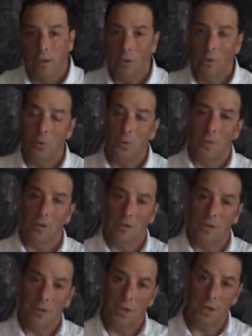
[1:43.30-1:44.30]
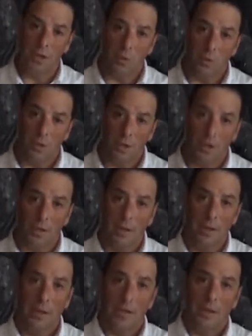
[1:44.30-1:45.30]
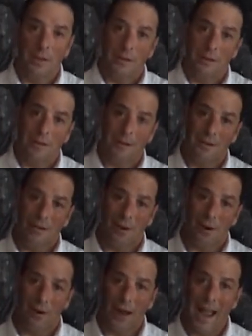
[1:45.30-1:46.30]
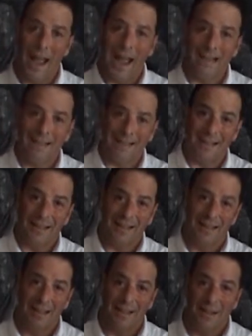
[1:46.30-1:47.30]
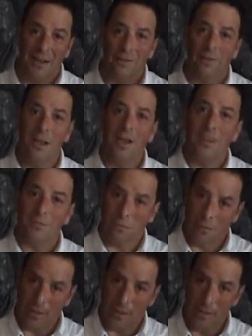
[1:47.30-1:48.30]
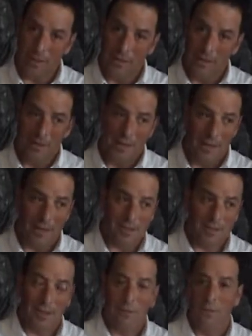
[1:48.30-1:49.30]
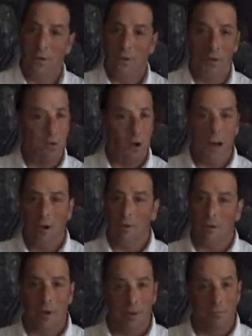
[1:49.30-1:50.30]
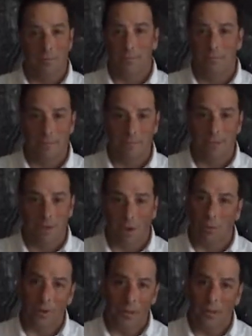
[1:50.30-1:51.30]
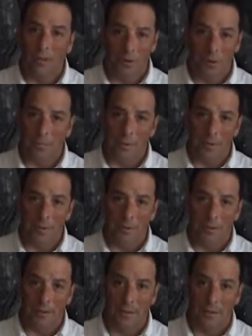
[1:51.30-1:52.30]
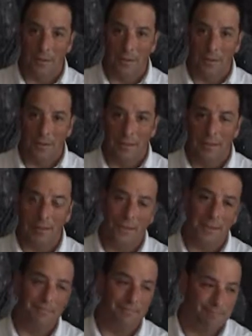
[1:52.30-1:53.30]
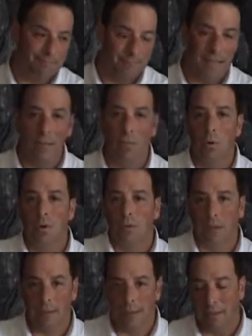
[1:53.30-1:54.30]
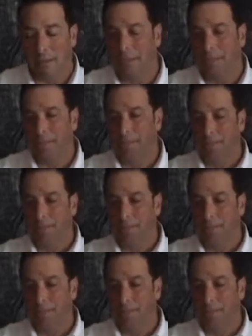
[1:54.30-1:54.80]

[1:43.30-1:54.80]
you continually are acting faithfully as if your outcome is already determined. You see, it works like this.